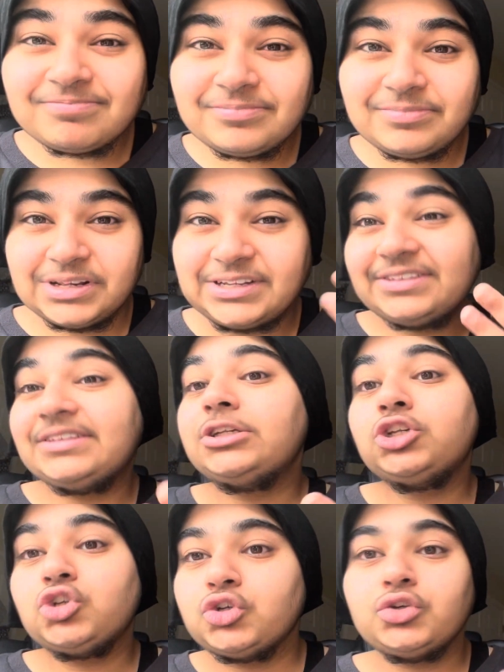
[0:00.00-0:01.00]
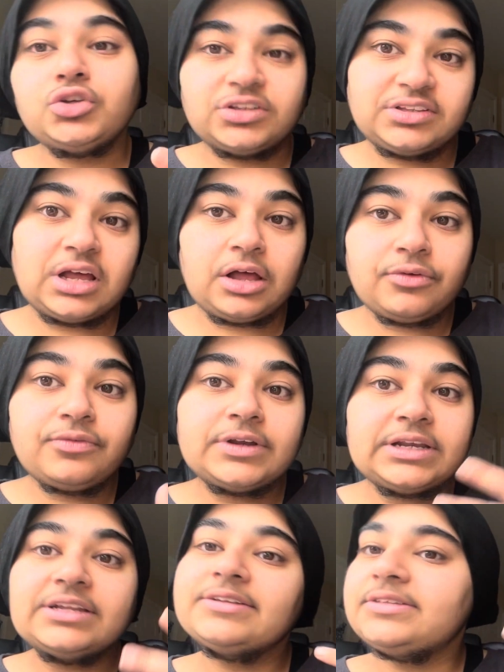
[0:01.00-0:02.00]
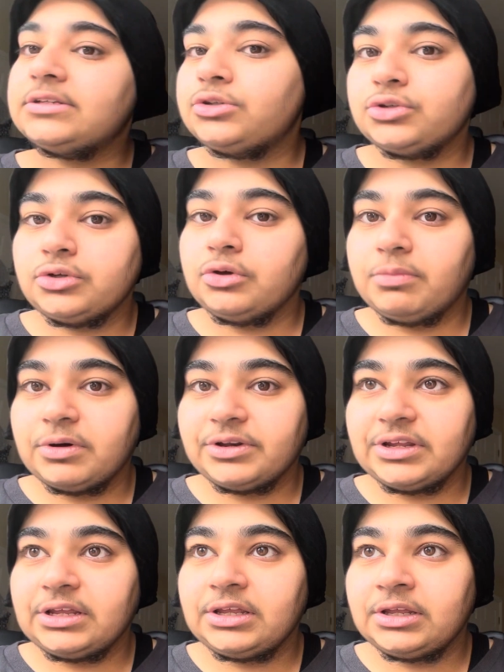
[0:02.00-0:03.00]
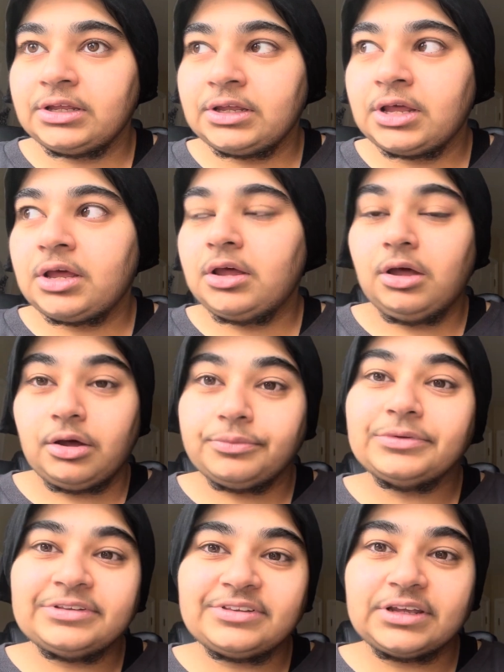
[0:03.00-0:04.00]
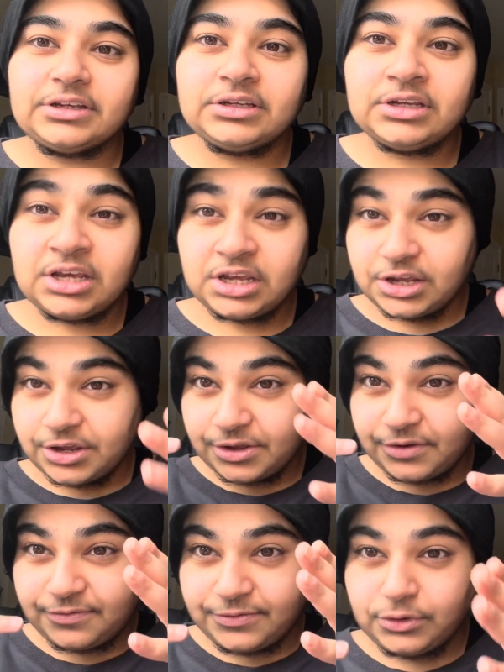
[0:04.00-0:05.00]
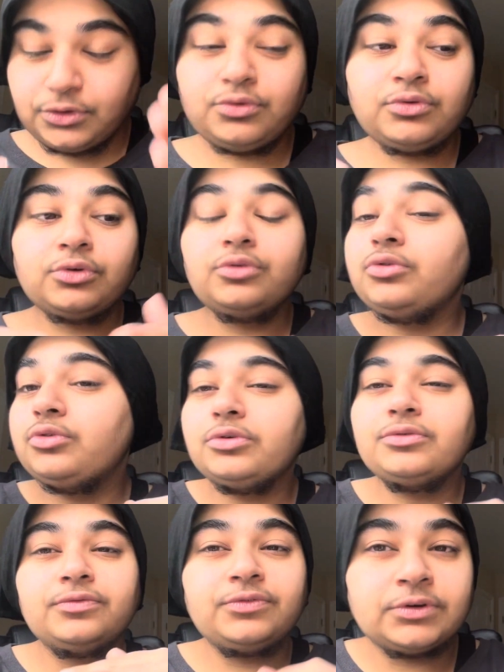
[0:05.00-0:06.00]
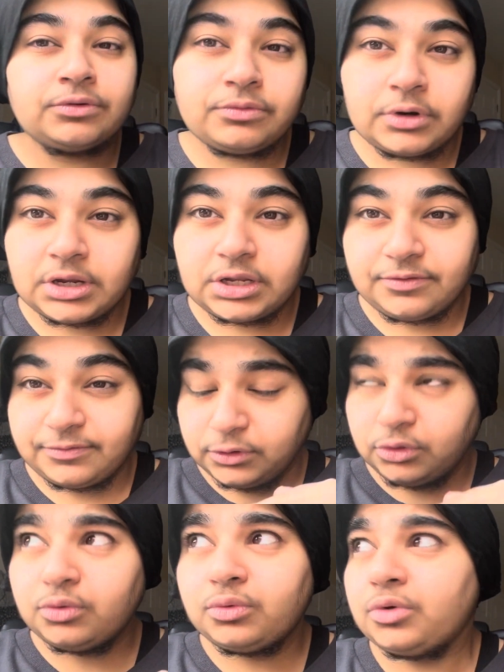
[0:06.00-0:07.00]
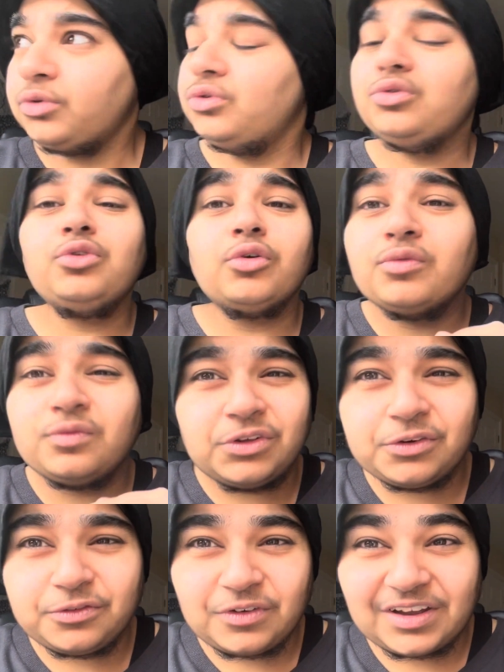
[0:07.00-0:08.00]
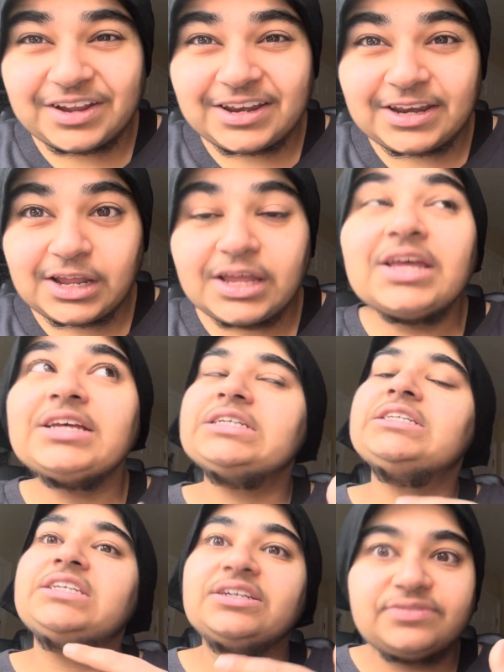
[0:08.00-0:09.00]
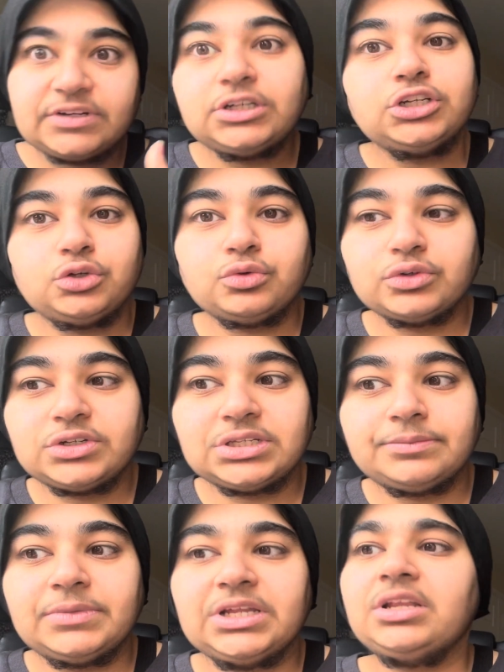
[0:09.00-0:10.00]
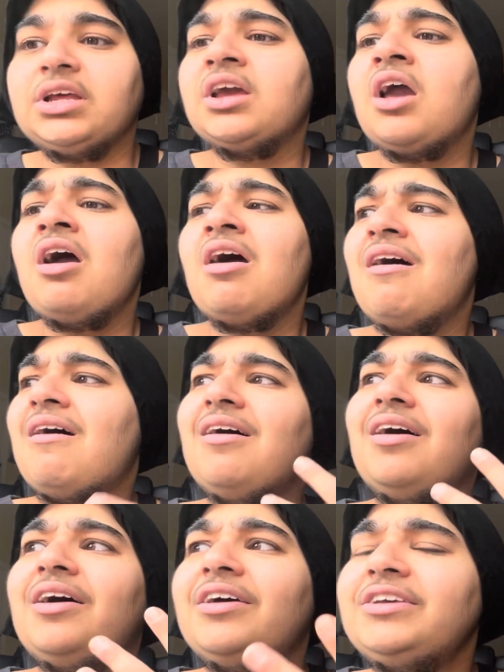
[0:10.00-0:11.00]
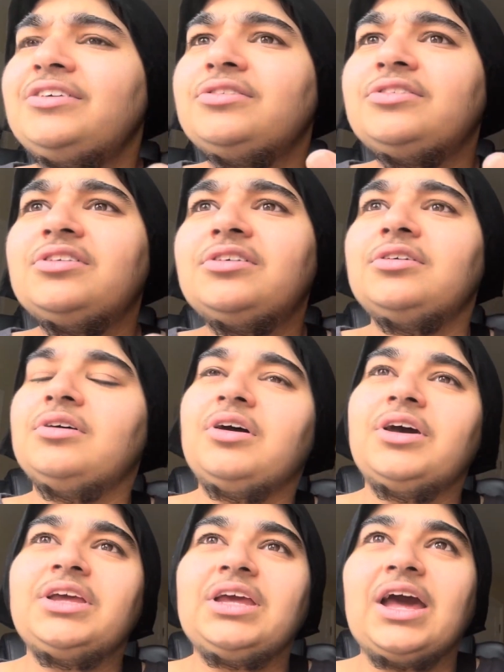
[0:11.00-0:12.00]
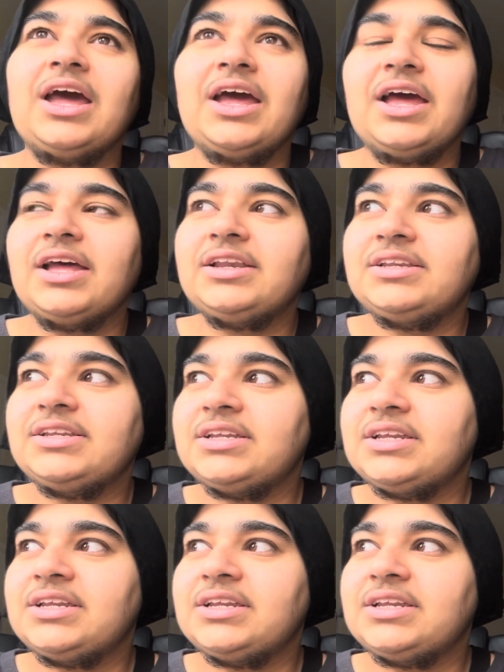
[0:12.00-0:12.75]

listen to yourself and listen to your body, I would say. If you know you don't feel right, if you know you don't feel fine, definitely talk to somebody. Like, I had